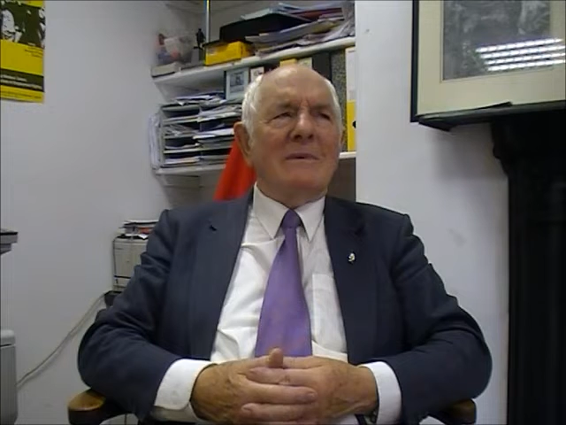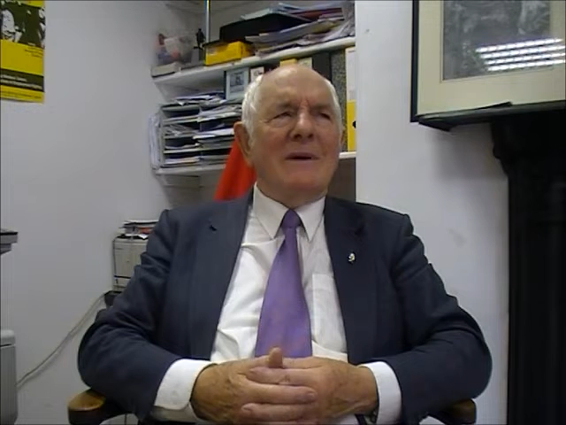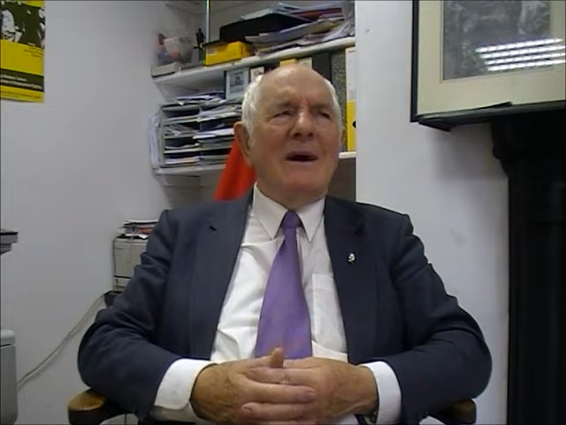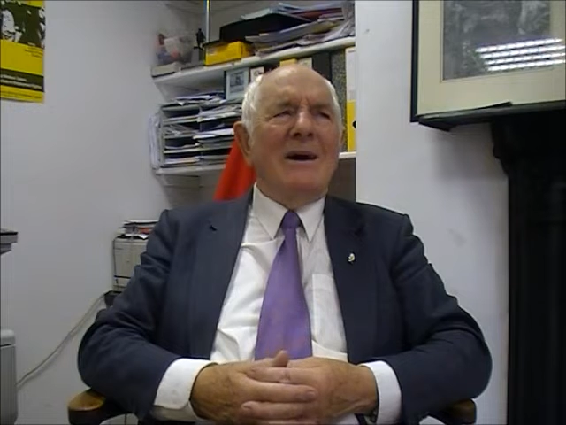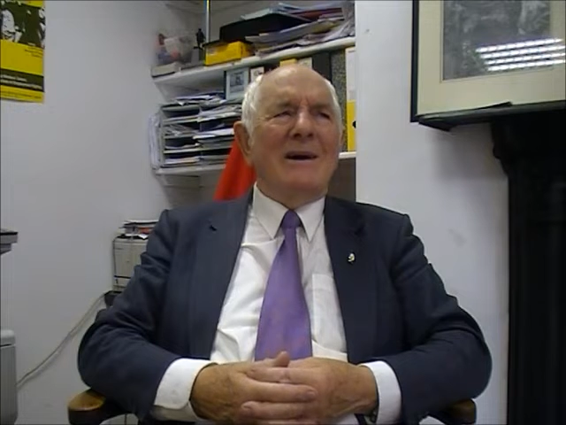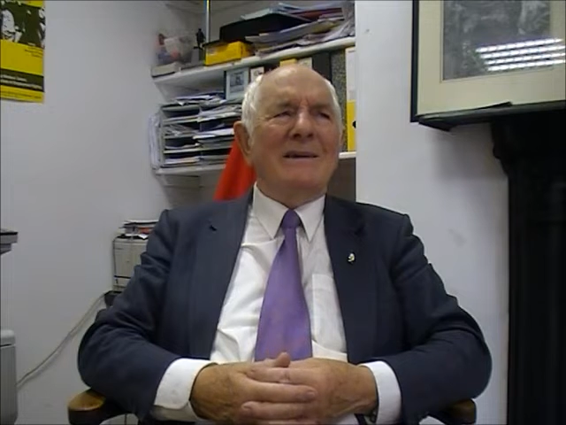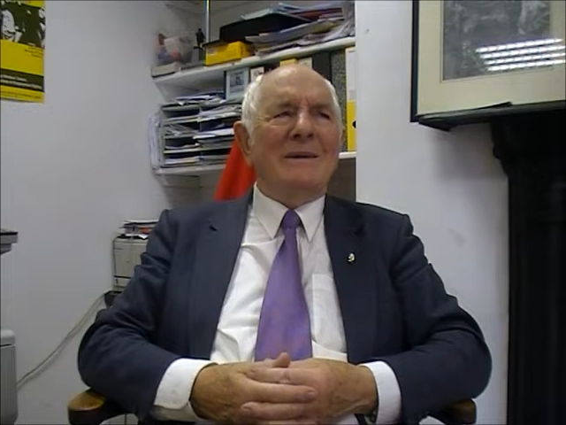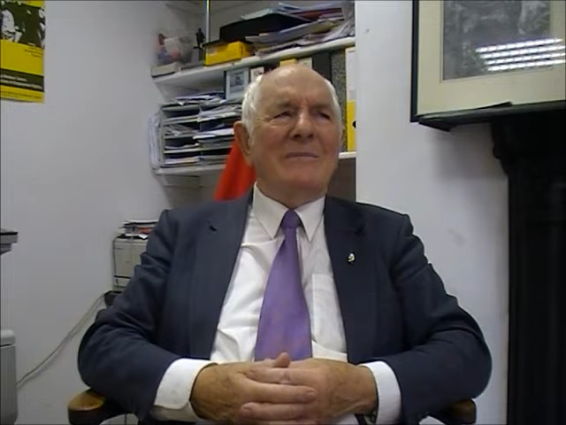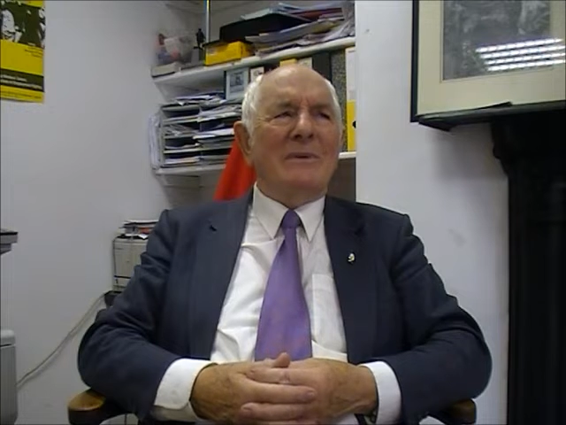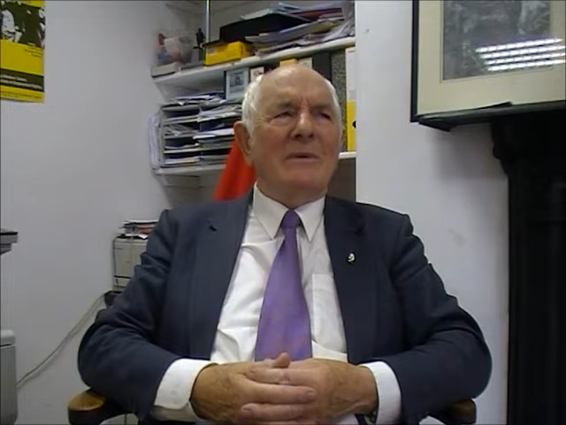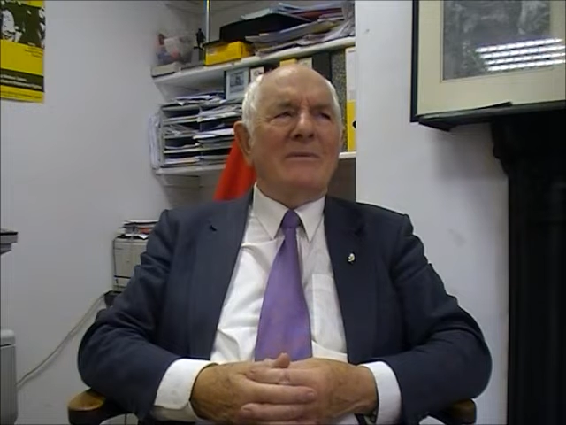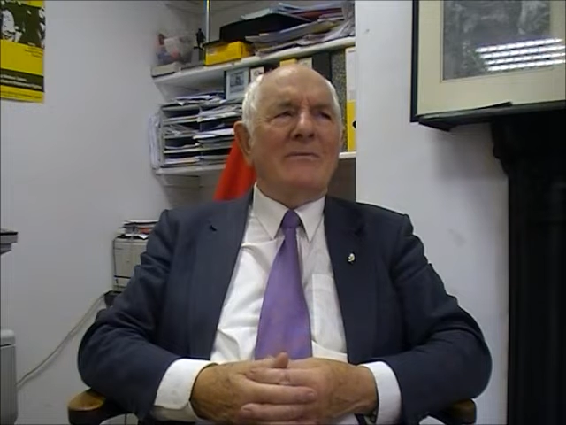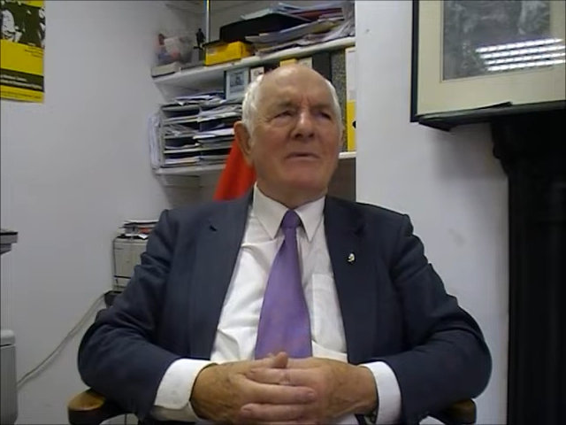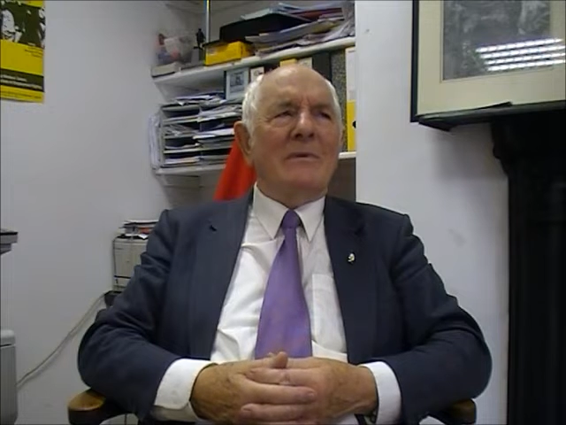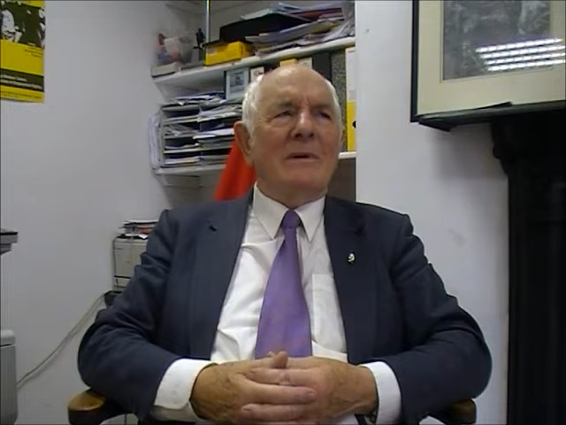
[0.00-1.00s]
odd, a bit
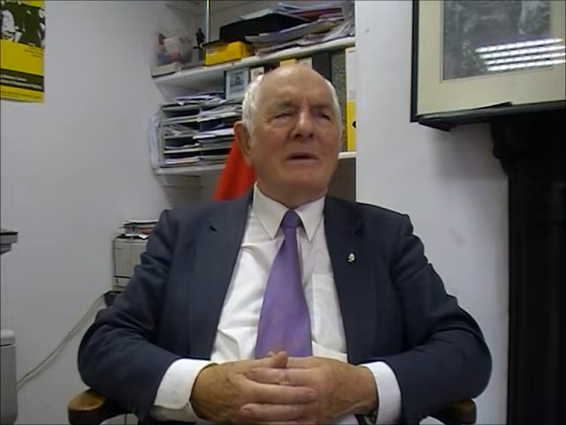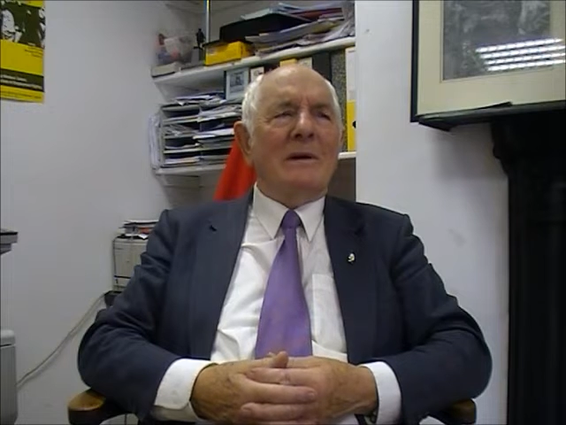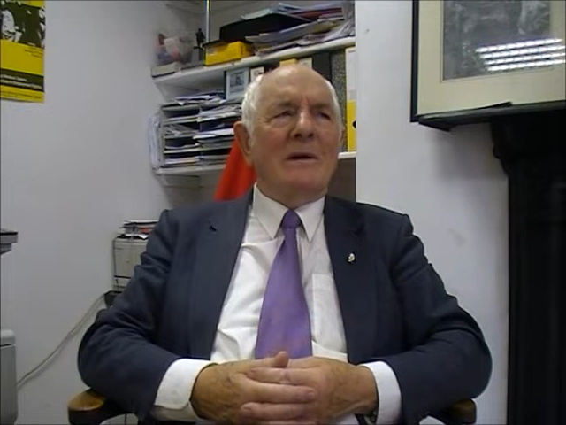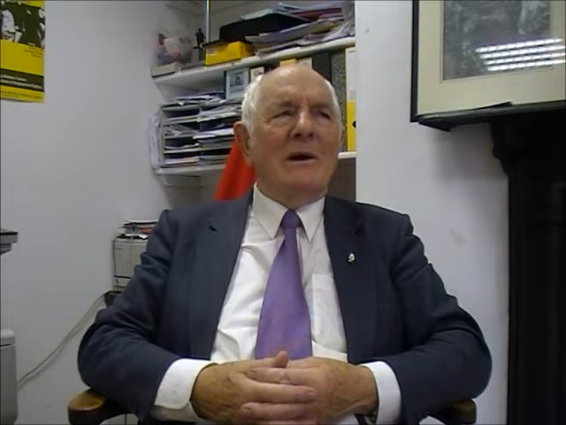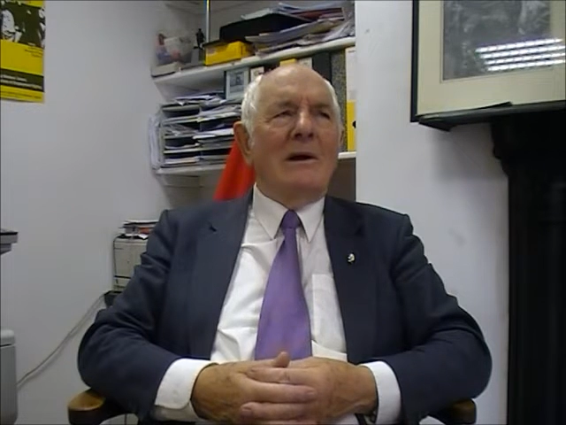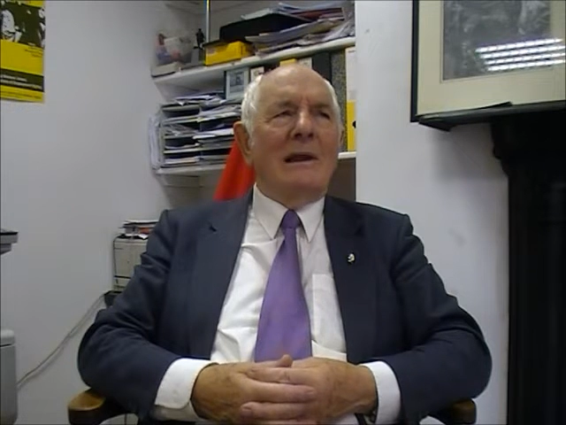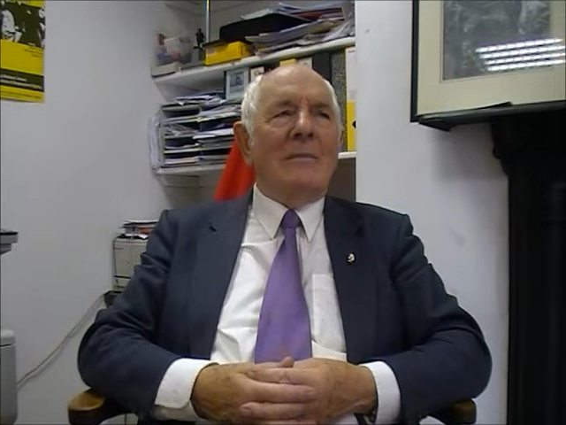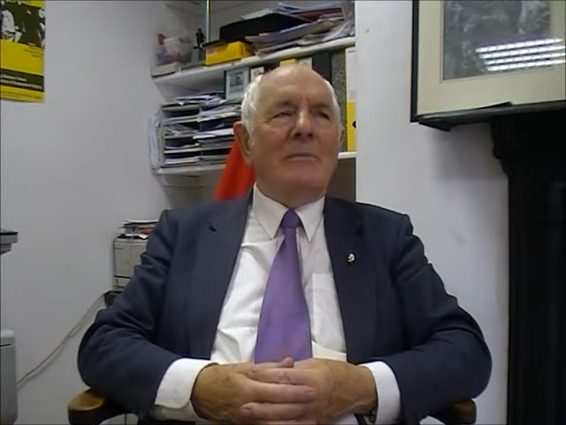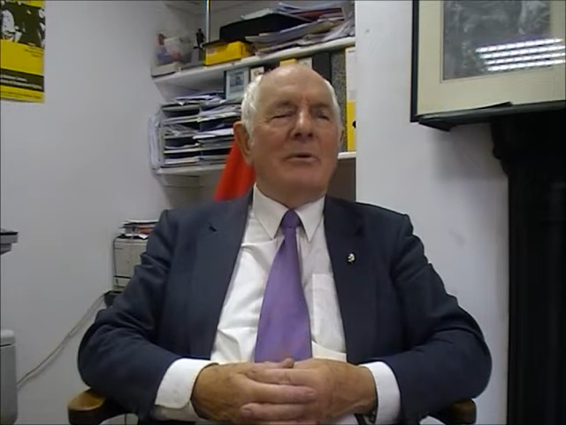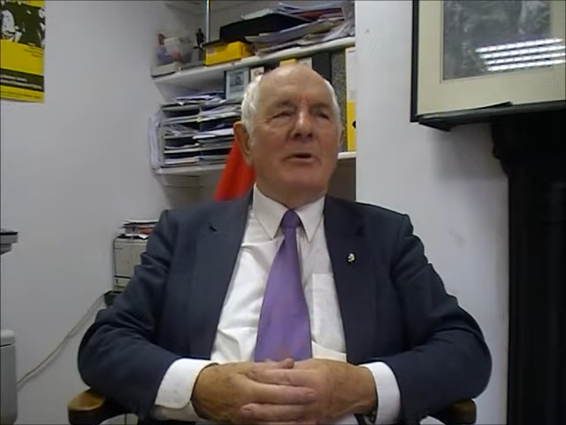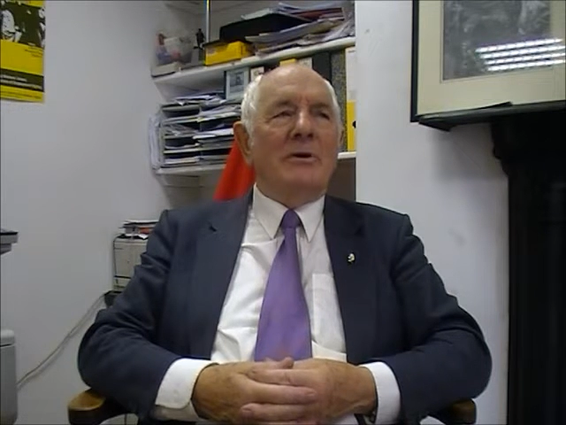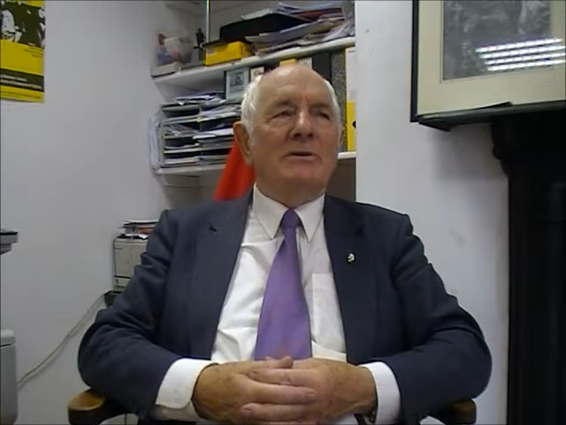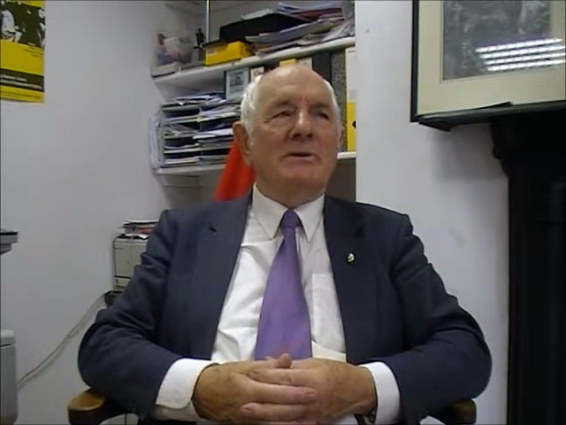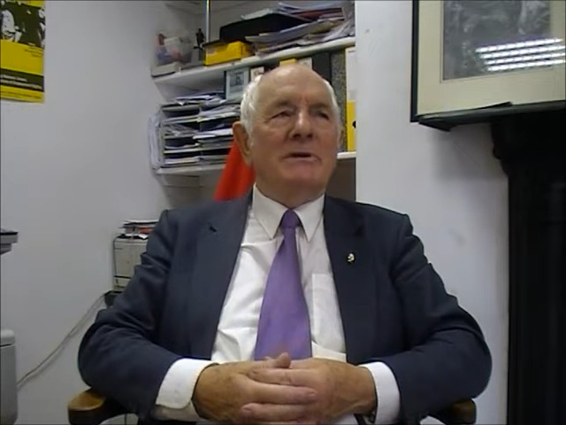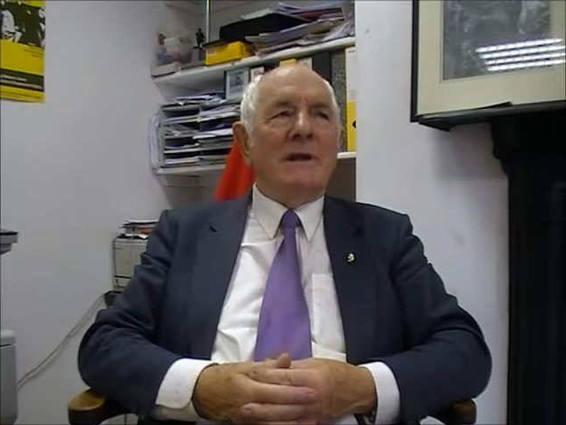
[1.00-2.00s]
of collaboration,